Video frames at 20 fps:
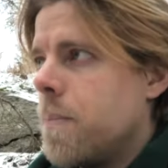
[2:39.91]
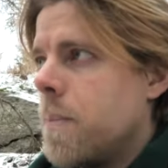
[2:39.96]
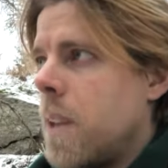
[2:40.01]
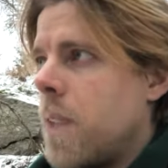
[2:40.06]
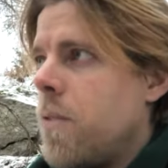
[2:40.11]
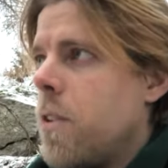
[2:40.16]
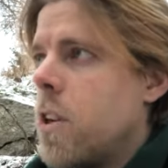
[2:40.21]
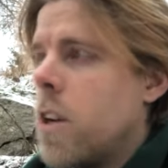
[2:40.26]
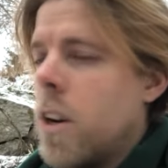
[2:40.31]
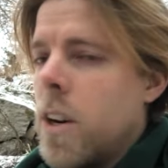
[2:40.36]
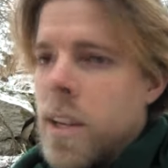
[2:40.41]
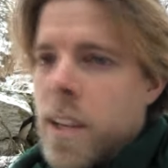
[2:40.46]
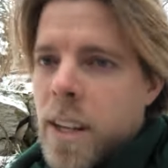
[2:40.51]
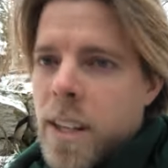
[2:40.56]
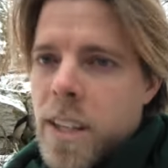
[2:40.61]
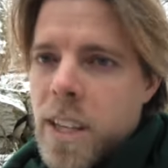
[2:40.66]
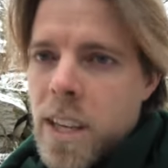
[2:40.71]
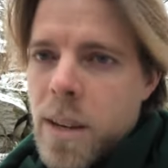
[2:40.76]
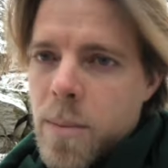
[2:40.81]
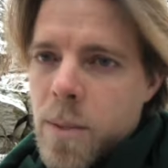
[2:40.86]
if you call it a
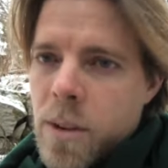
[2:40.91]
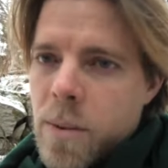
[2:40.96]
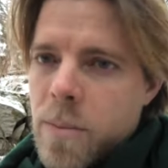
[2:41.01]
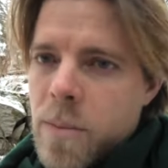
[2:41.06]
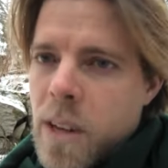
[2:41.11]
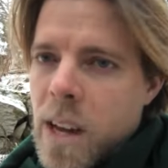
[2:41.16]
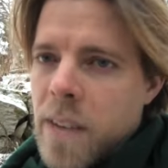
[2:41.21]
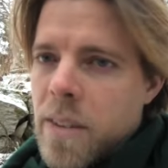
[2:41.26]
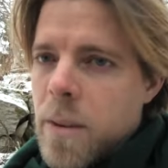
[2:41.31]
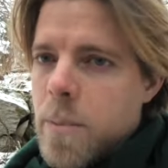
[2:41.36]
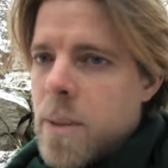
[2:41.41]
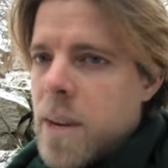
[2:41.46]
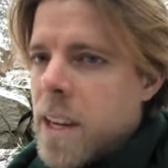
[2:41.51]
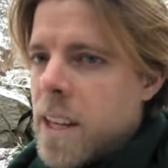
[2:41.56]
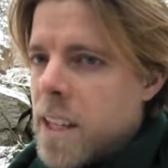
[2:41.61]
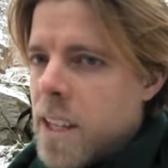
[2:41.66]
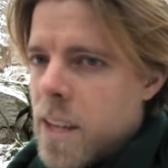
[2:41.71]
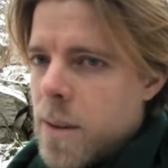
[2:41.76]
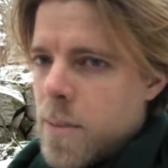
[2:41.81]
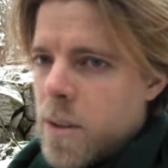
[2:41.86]
demon, you have a
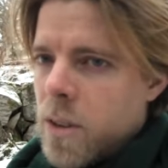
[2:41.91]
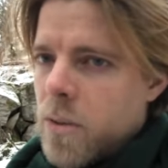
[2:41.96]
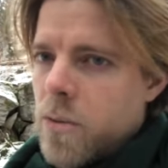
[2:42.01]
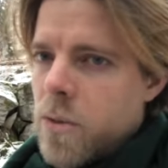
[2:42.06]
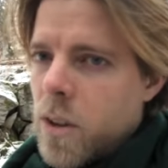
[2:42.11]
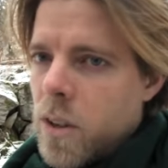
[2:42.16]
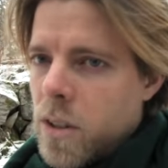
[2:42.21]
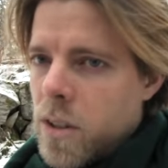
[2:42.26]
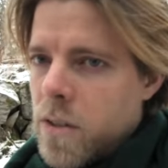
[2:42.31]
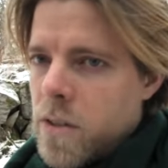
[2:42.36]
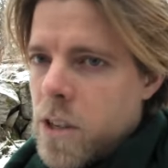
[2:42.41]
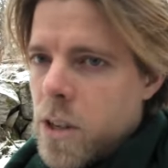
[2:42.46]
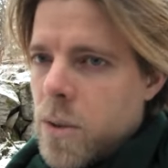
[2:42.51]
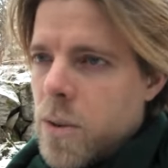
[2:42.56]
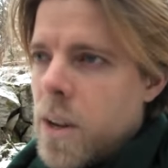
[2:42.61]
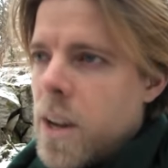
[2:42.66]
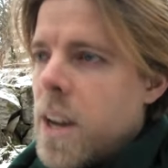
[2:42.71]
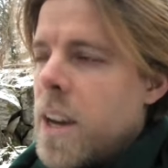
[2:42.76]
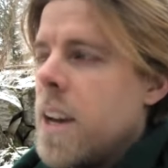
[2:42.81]
big demon in front of you,